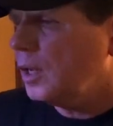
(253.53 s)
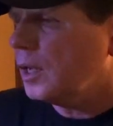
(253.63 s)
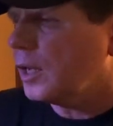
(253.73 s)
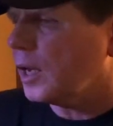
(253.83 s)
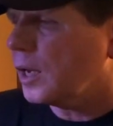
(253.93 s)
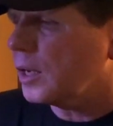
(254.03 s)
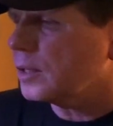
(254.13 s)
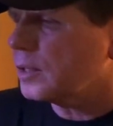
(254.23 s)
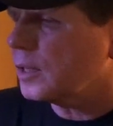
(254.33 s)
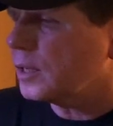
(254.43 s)

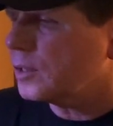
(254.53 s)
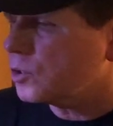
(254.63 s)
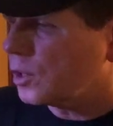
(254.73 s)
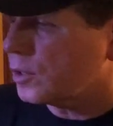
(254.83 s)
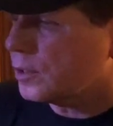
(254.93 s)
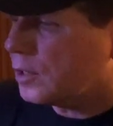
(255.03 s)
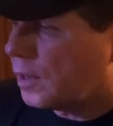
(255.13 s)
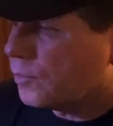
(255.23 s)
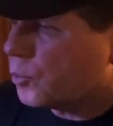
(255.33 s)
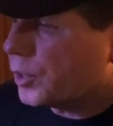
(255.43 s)
and start
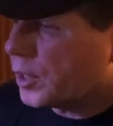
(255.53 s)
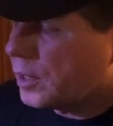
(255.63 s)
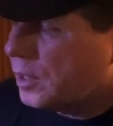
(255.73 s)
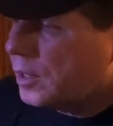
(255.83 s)
covering